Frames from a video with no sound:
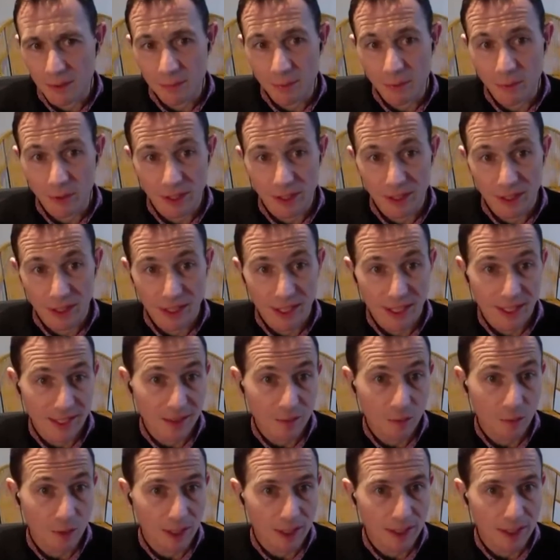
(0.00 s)
point
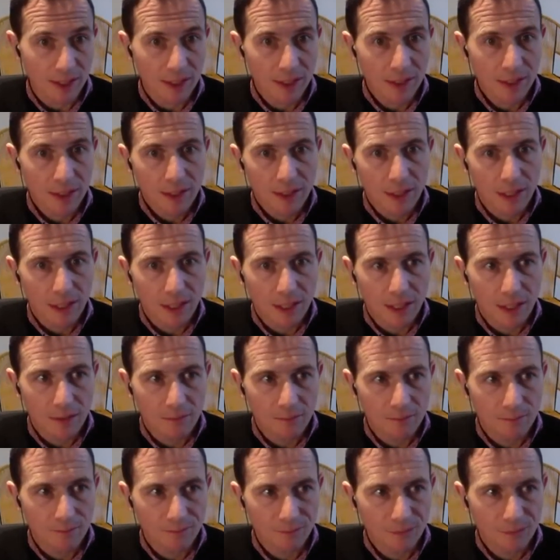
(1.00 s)
anyway,
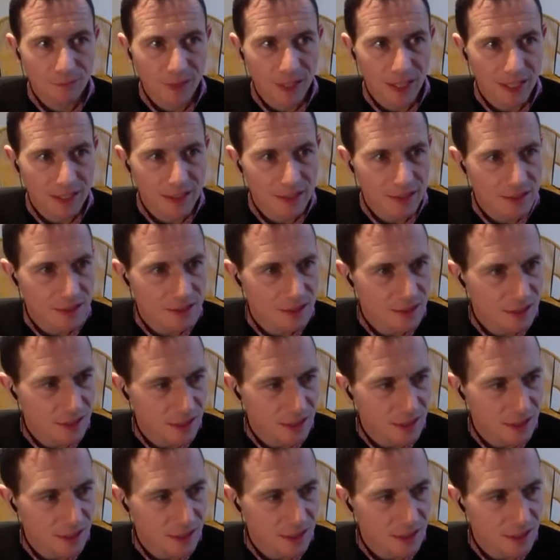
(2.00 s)
and